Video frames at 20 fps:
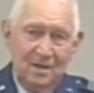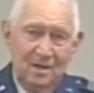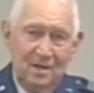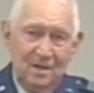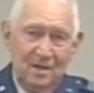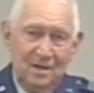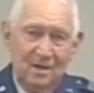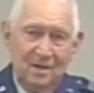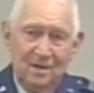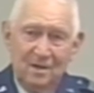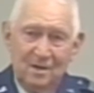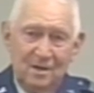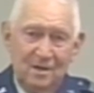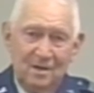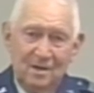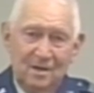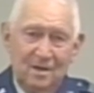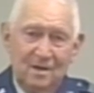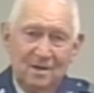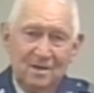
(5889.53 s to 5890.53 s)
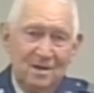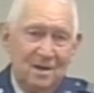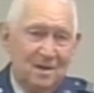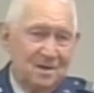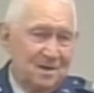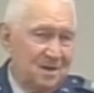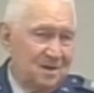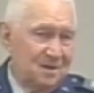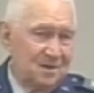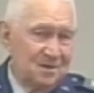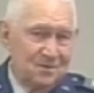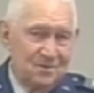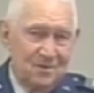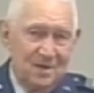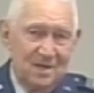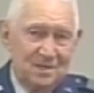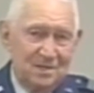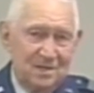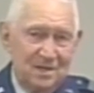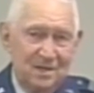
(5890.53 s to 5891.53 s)
And uh, it, it, just didn't
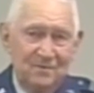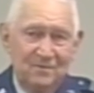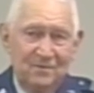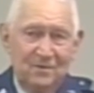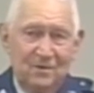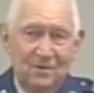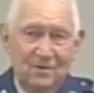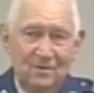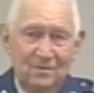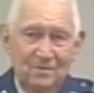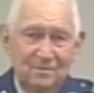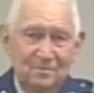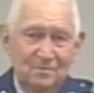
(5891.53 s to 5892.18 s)
stretch that far.